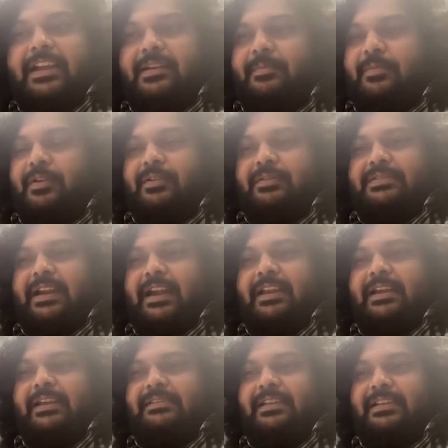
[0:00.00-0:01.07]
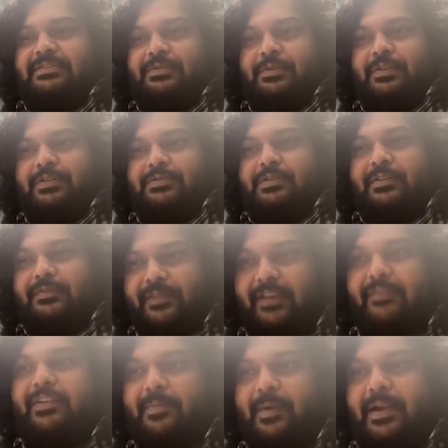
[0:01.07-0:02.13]
up or starting a design studio is not for
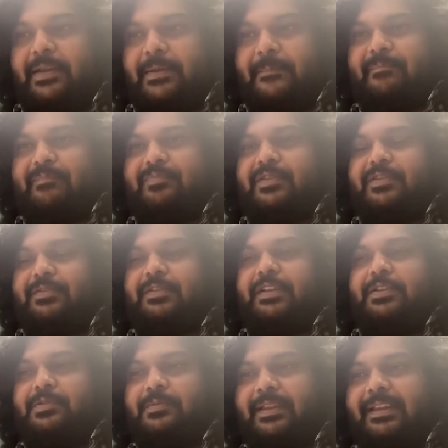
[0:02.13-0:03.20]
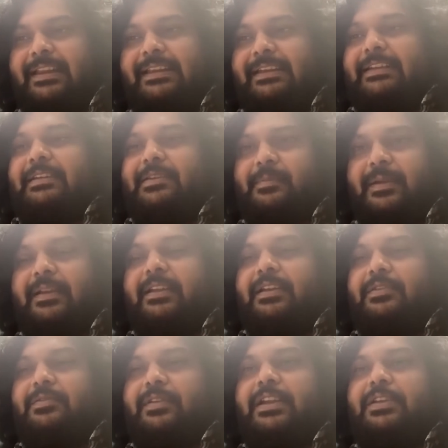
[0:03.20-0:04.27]
everybody. You need to be really determined, and
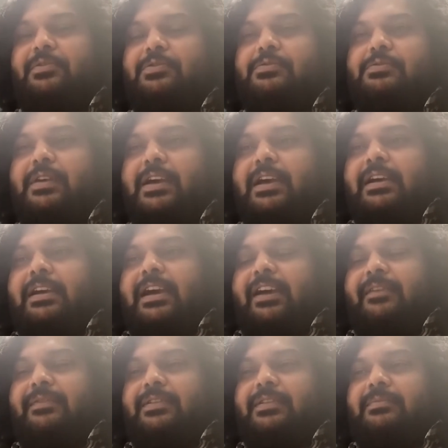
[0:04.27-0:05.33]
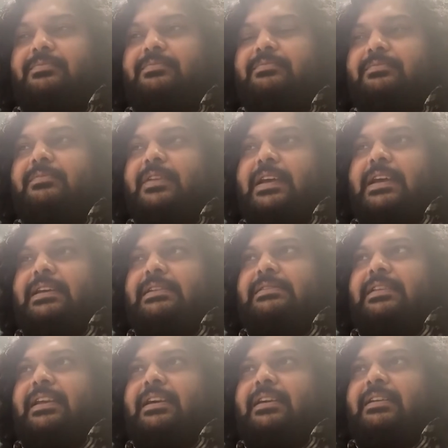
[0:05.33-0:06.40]
you need to have a
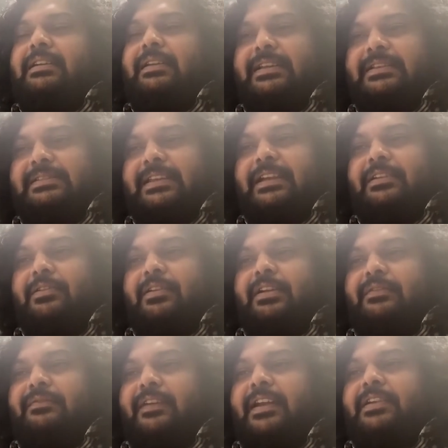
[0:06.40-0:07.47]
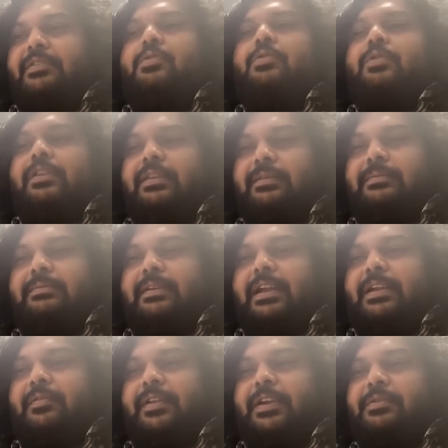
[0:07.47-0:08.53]
clear set or a defined goal,
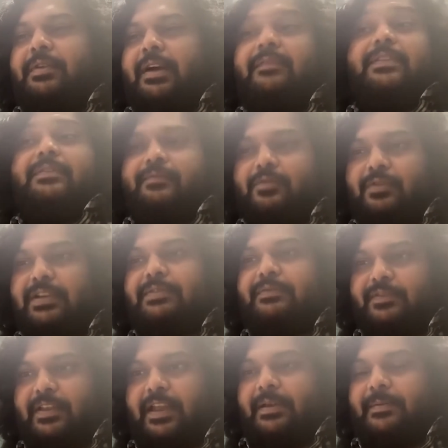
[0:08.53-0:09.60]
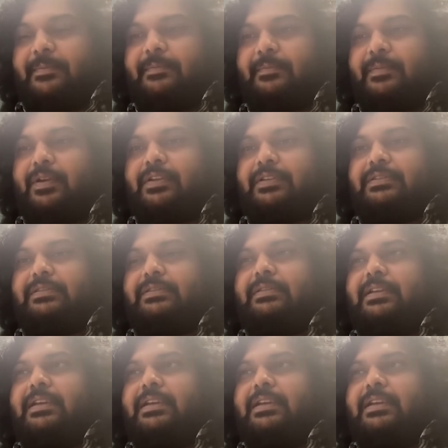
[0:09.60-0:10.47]
and you need to have the focus for that. Because